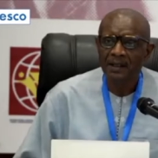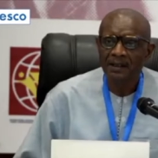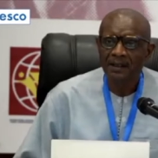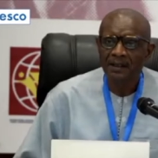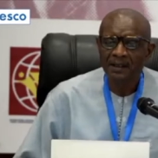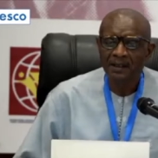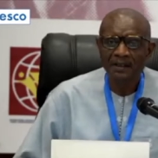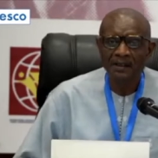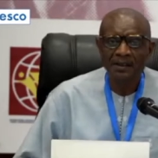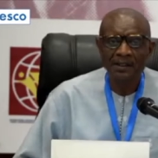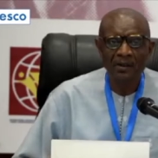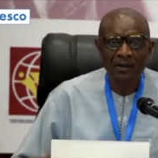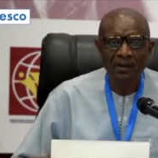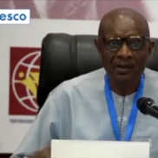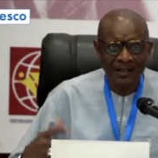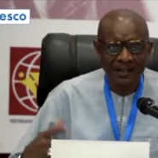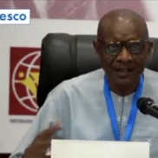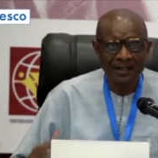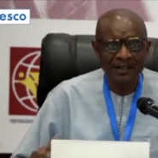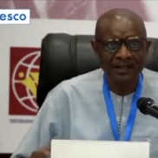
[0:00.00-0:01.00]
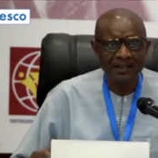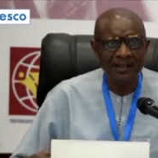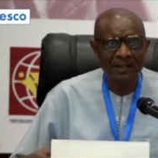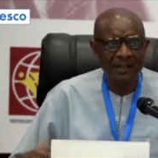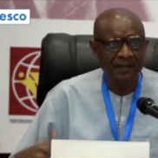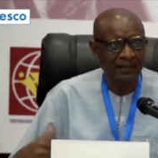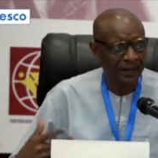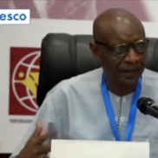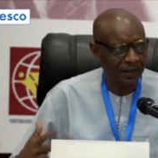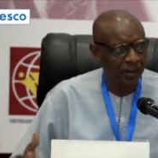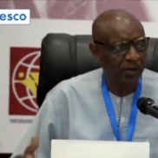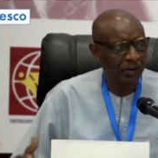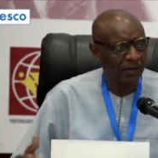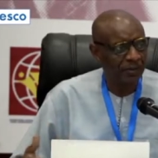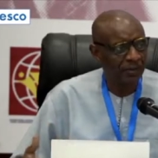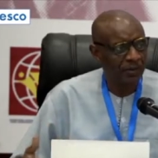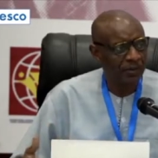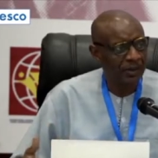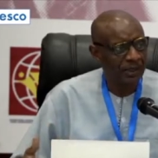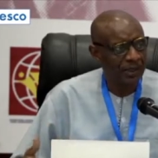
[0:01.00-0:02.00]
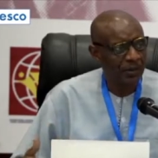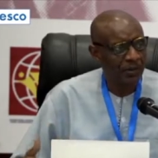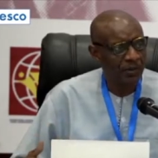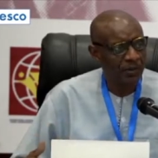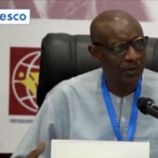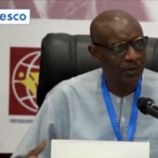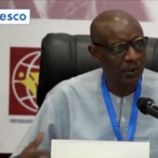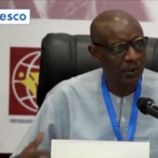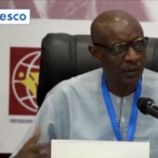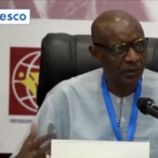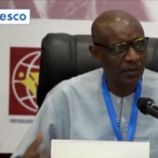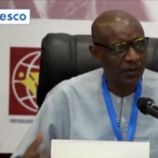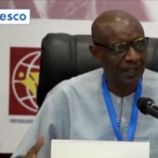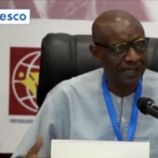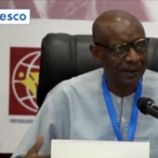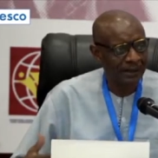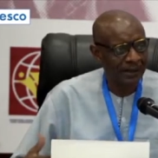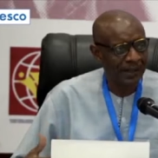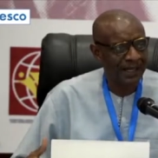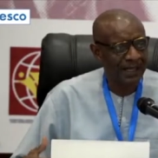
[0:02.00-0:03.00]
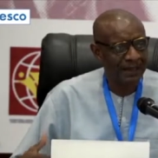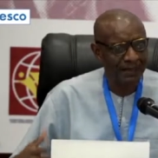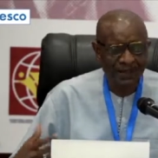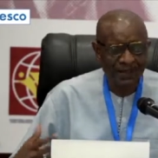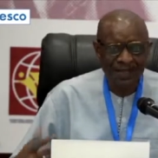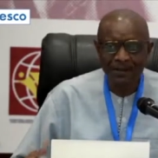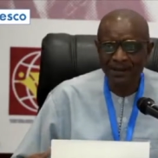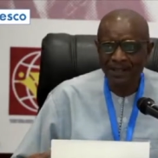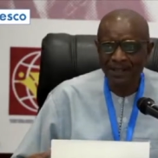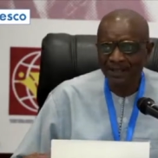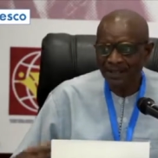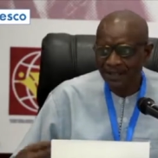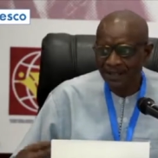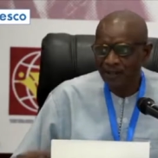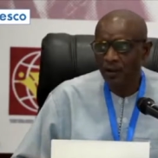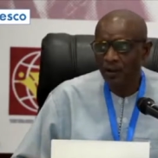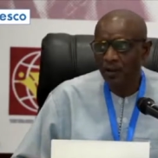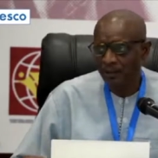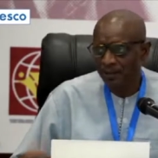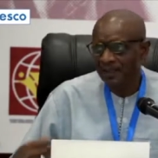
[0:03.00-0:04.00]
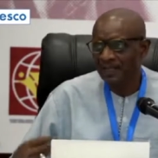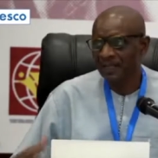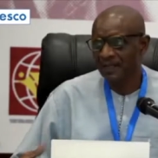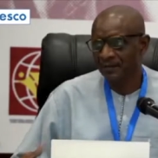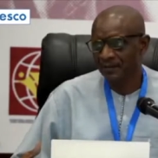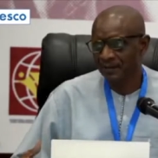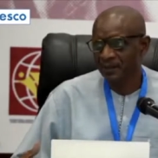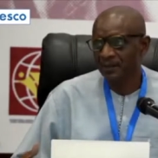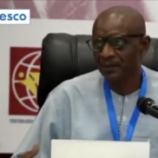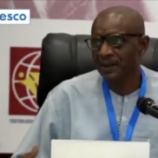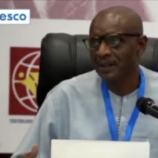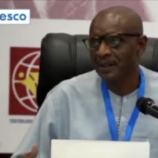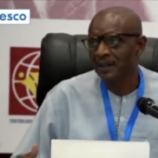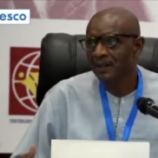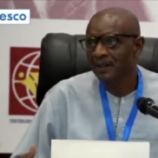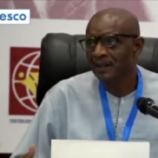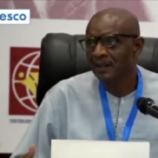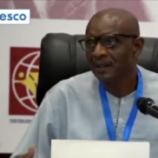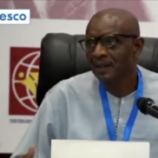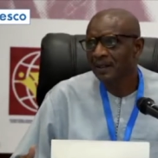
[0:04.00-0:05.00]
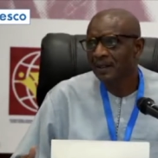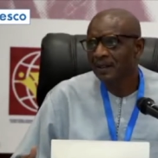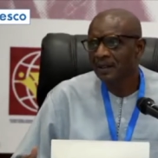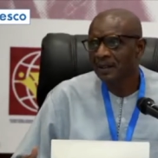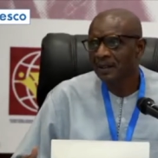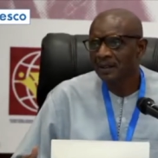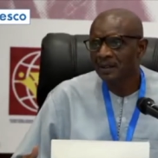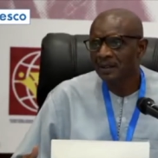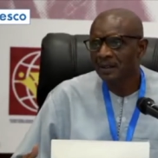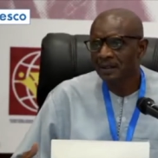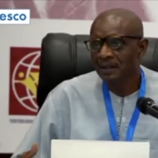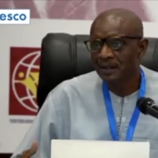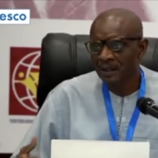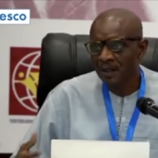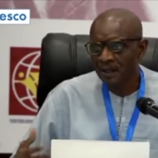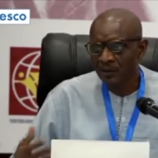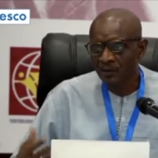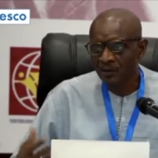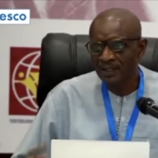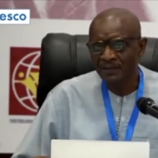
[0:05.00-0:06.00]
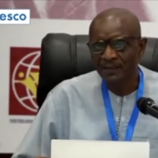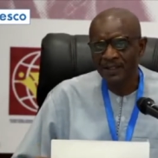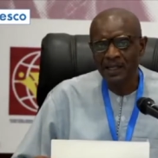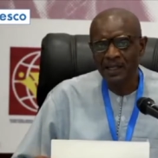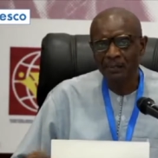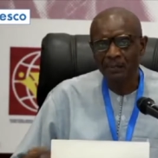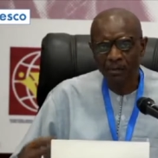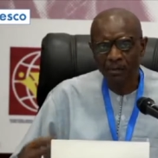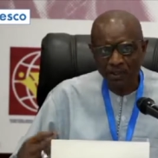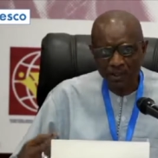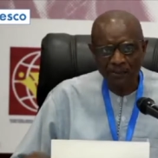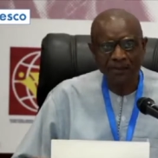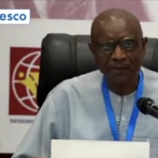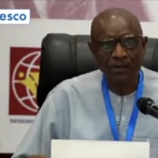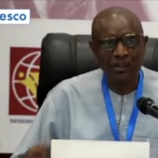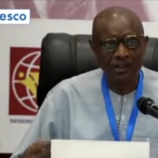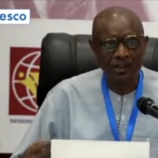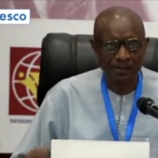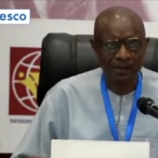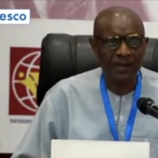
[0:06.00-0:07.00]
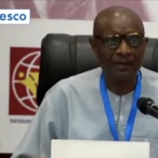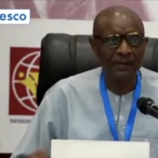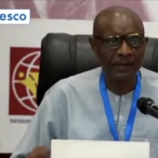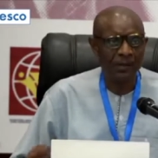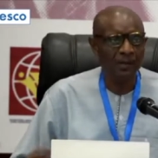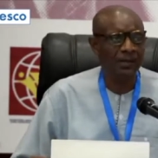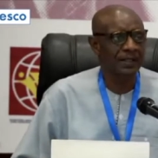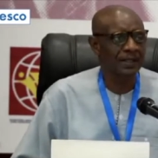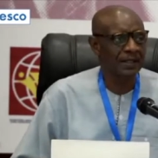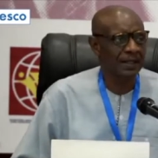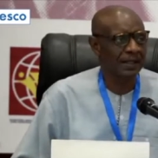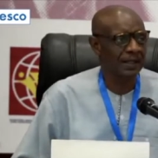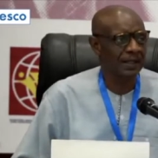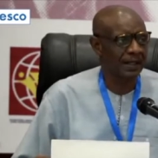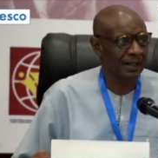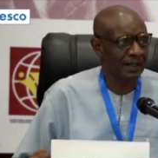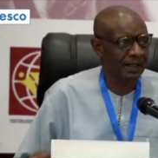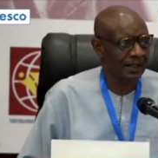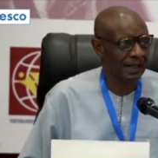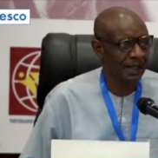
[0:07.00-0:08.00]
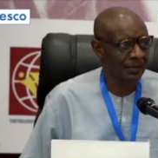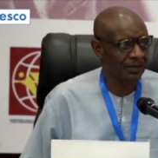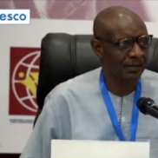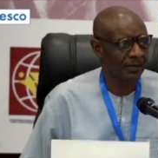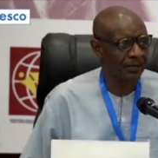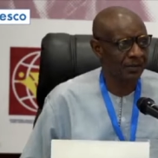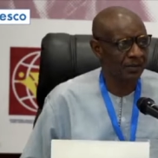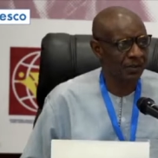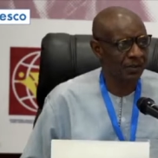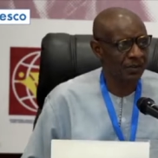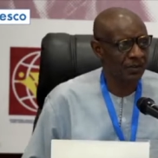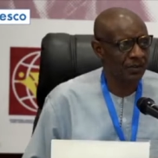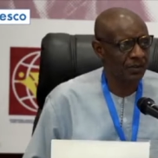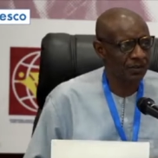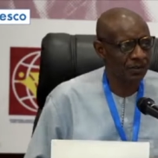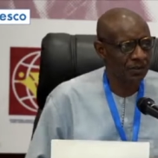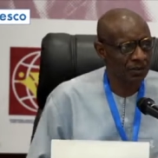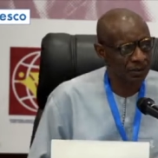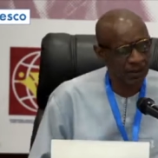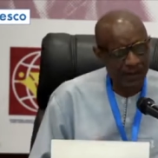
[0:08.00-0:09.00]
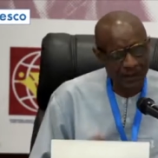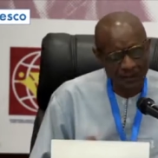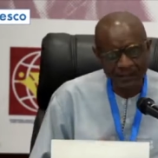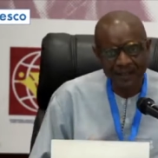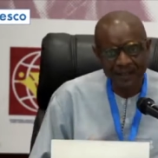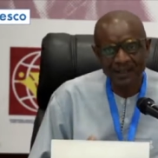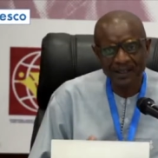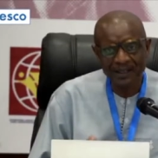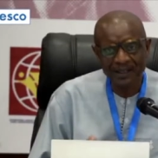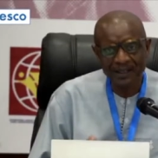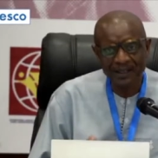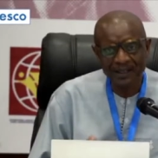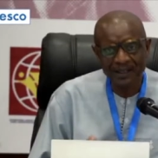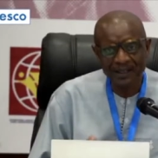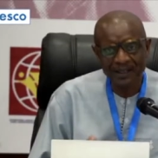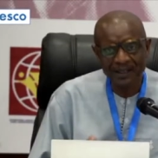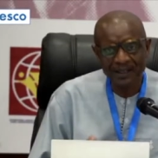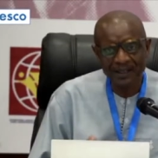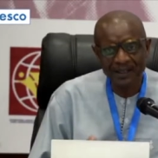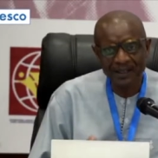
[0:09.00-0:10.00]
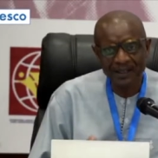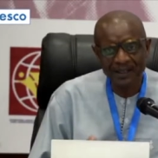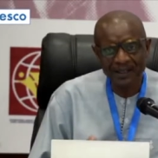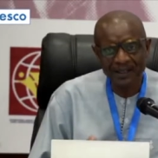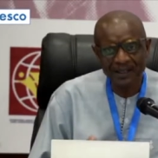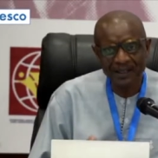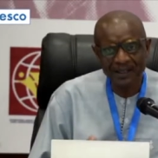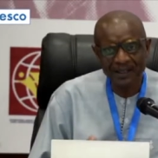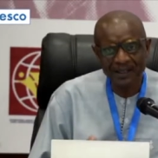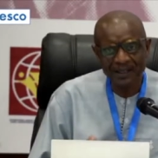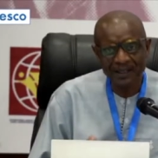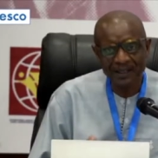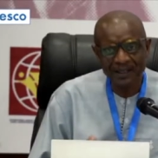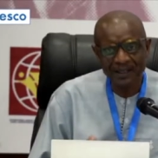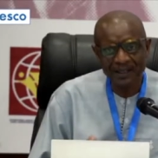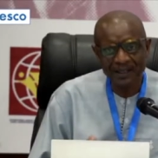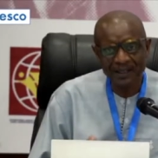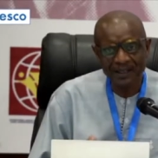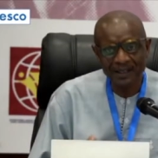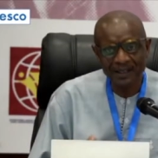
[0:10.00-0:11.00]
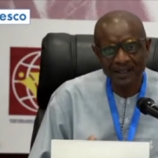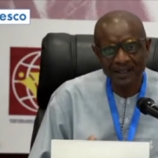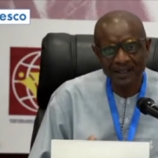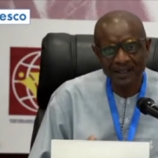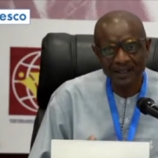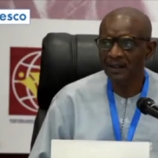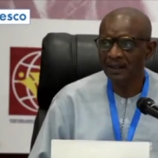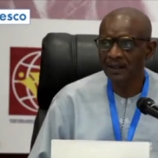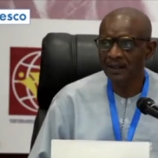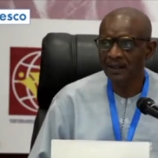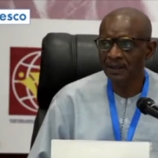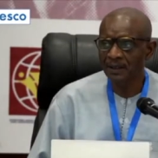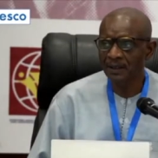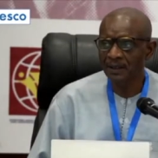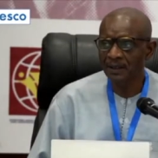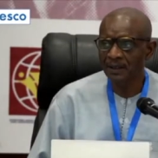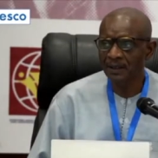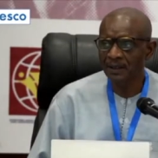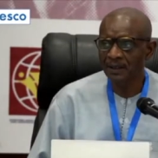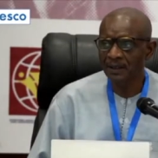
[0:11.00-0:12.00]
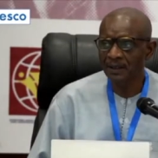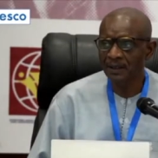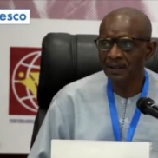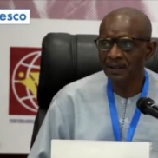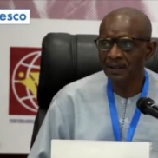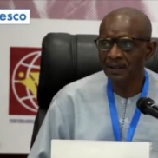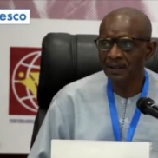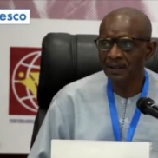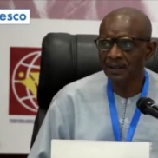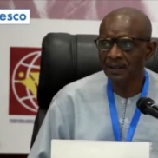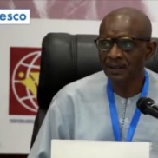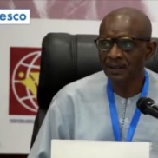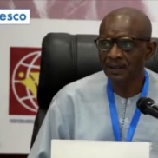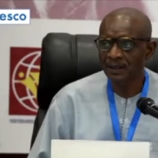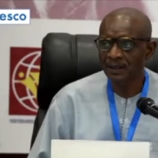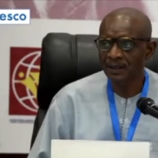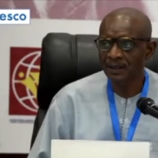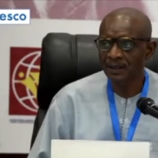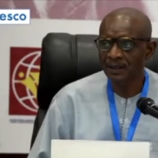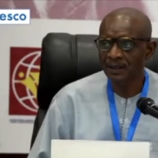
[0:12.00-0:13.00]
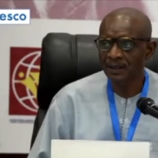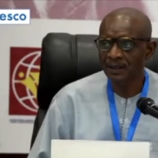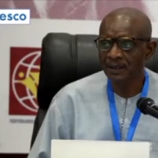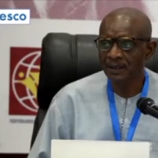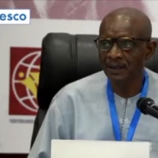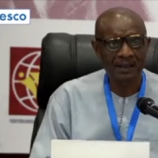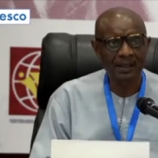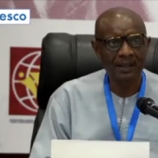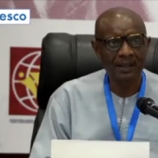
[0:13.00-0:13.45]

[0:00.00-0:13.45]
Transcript: did not exist in a vacuum. It was supported by a vibrant economic life as well. That was a very prosperous part of the continent at the time. Just to illustrate, it should be remembered that it is from this same country